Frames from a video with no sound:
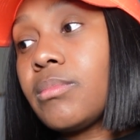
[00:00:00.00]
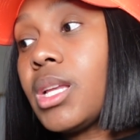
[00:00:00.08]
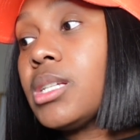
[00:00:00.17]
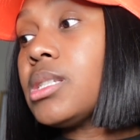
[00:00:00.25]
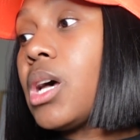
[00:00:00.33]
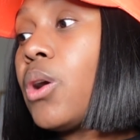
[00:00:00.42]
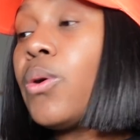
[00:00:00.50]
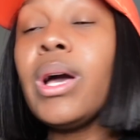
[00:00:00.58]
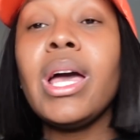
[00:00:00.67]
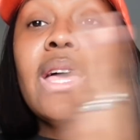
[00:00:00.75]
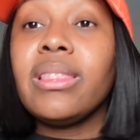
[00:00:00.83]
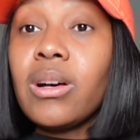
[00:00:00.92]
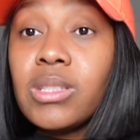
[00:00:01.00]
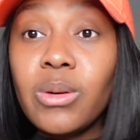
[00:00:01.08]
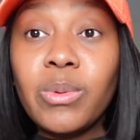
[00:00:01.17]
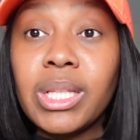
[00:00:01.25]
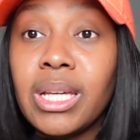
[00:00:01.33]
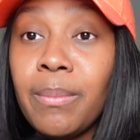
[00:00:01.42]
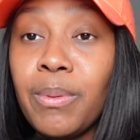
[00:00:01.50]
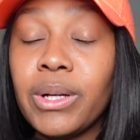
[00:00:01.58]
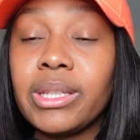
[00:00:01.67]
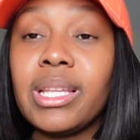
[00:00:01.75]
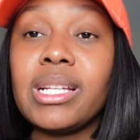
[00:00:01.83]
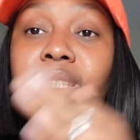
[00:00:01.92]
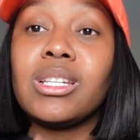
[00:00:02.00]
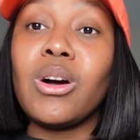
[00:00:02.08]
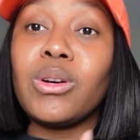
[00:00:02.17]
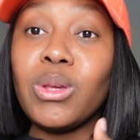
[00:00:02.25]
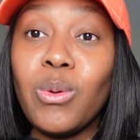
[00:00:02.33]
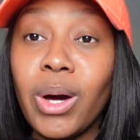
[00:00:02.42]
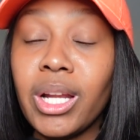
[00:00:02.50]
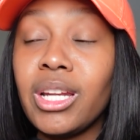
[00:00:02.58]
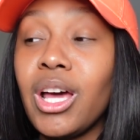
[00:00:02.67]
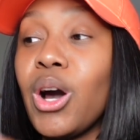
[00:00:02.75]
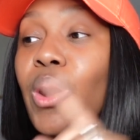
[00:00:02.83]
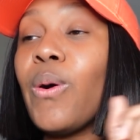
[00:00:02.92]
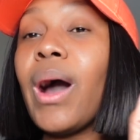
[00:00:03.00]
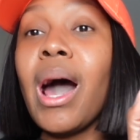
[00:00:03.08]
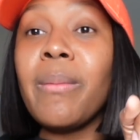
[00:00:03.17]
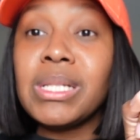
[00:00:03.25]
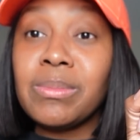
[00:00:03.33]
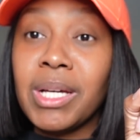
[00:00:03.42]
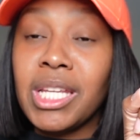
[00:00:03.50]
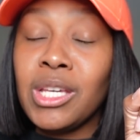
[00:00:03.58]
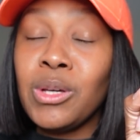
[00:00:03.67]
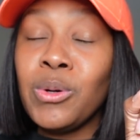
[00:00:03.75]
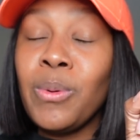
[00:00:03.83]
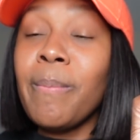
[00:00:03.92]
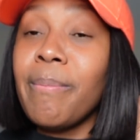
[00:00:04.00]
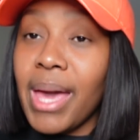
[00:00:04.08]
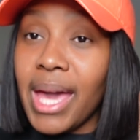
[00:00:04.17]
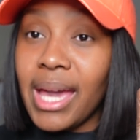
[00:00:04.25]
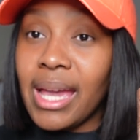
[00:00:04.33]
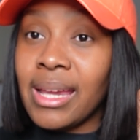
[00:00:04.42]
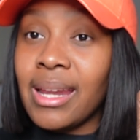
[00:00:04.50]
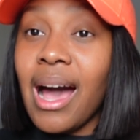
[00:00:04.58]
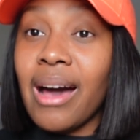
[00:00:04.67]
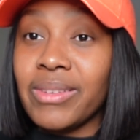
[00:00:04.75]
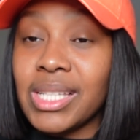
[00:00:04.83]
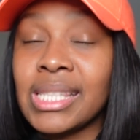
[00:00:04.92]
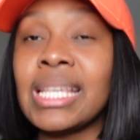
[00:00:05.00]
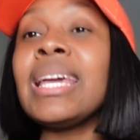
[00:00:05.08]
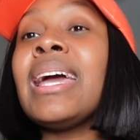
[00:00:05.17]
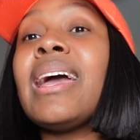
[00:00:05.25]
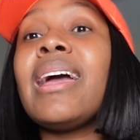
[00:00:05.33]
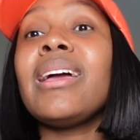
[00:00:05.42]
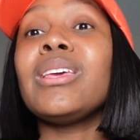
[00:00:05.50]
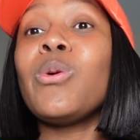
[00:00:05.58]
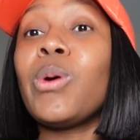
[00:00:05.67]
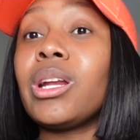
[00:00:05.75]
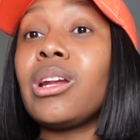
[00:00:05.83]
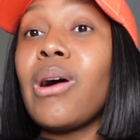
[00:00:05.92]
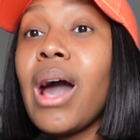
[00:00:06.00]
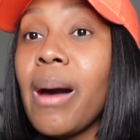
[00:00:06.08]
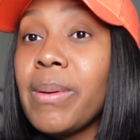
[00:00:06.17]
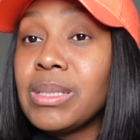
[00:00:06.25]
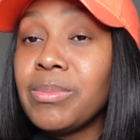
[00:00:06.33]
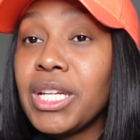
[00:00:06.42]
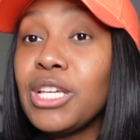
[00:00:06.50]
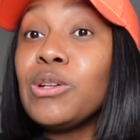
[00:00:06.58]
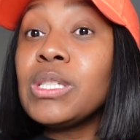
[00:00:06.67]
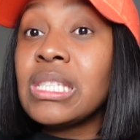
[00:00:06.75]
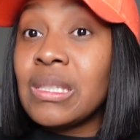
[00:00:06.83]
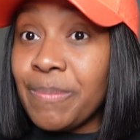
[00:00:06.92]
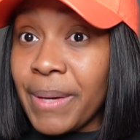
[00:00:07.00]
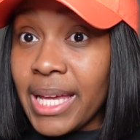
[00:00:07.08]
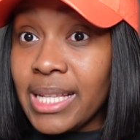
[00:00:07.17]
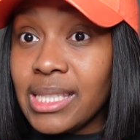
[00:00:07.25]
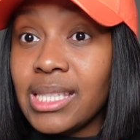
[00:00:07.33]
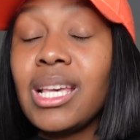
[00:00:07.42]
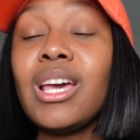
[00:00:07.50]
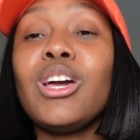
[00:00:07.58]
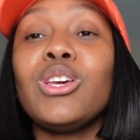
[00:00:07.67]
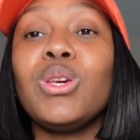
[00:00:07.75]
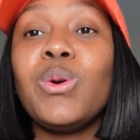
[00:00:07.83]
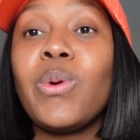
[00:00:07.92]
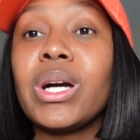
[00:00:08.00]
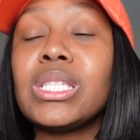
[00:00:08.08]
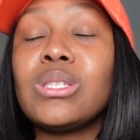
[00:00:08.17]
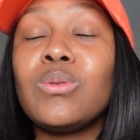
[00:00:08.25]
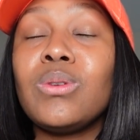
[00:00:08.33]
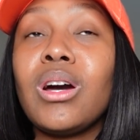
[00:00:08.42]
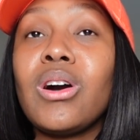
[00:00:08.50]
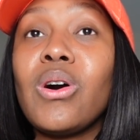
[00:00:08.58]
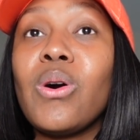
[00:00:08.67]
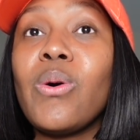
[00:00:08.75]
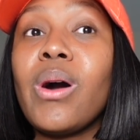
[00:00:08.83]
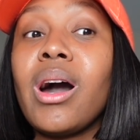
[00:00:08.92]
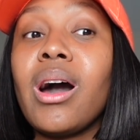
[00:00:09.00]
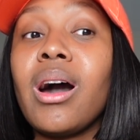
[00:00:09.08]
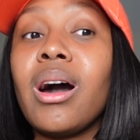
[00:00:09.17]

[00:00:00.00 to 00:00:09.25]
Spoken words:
So those are really important things to know. You want to know how much money you made, obviously. You want to know how much money you spent. You want to know